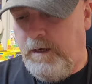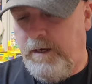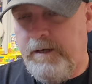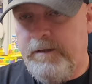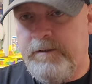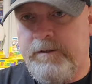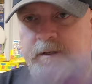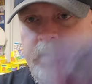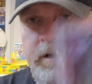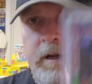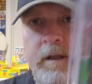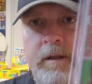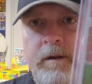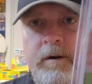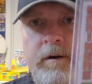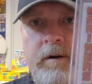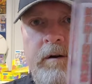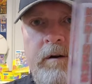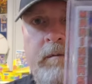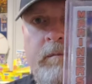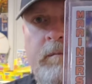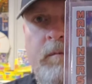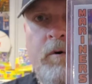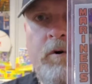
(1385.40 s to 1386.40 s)
Here's
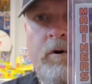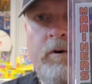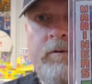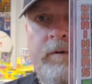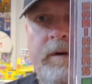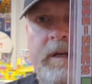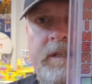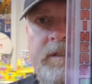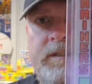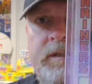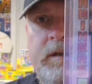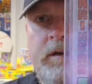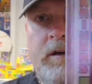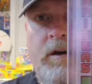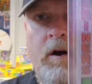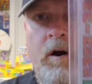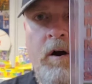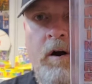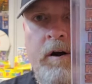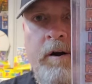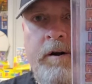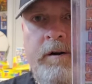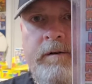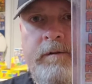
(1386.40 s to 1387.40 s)
another more recent
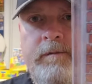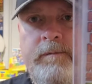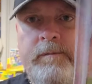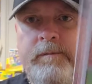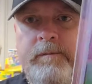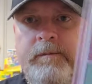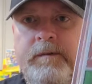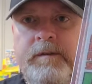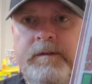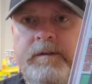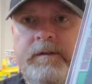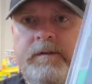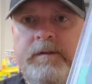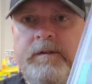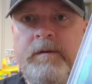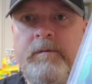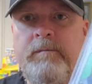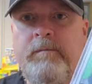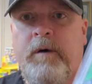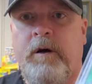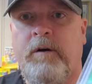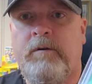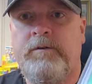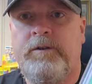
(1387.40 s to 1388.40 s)
card. This is a
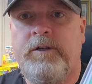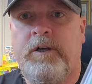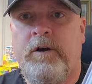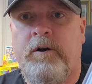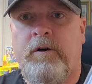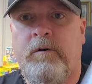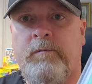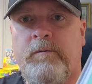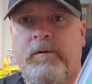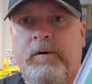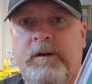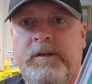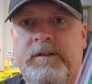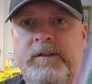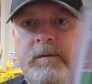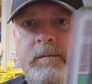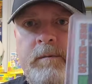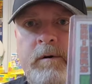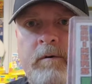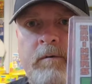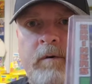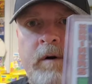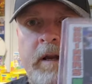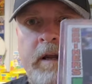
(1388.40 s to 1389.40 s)
Mojo Prism
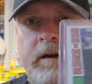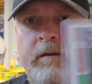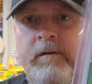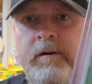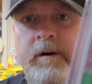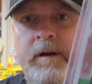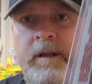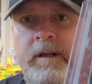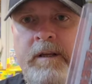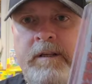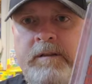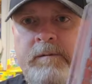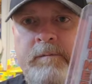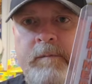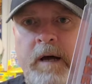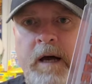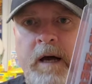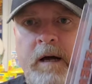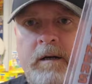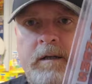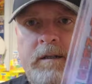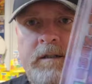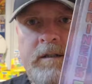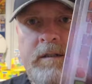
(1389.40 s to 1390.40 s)
or whatever it is,
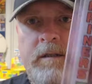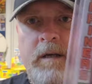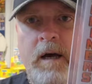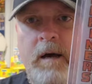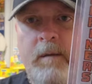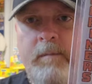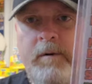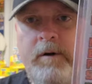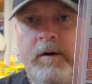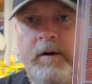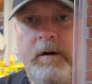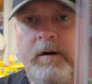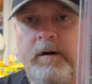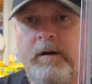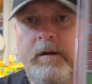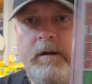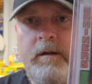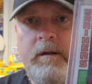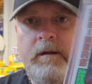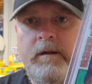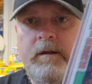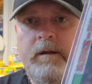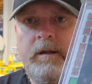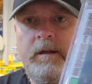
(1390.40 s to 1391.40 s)
box topper.
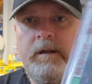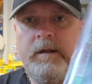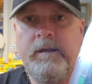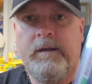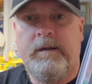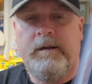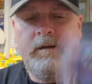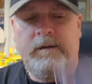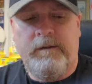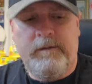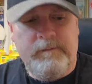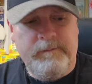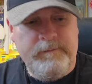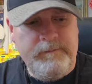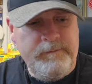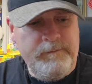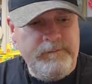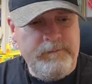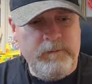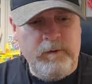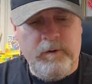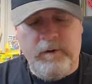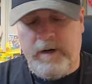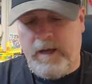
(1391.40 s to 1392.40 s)

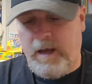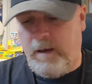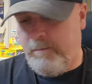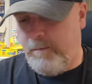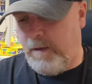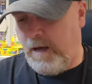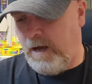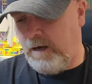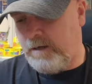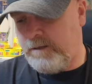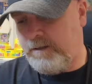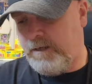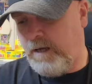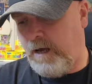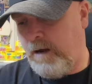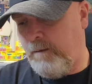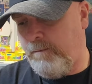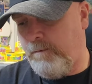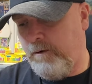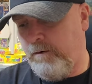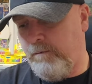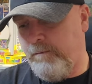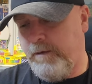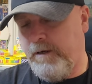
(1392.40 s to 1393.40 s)
Or not box
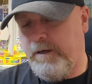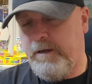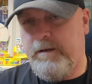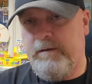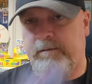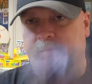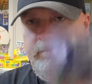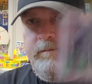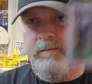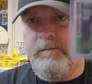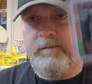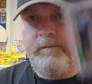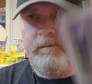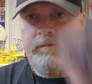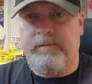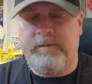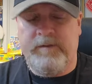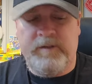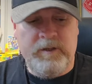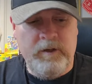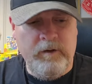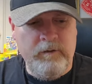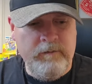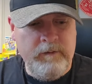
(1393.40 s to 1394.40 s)
topper, but
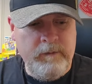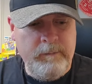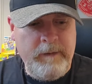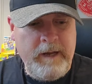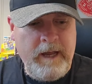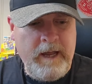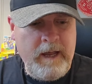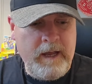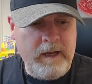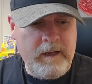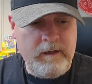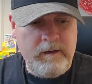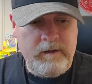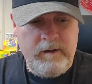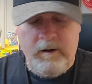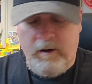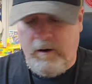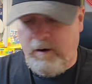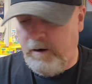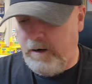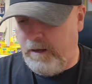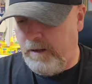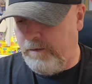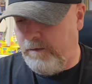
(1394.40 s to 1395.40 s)
silver pack
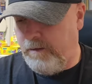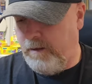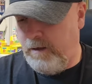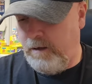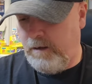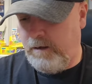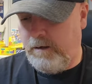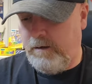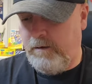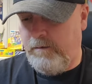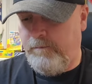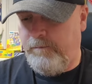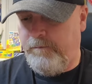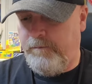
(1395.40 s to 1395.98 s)
card, I think.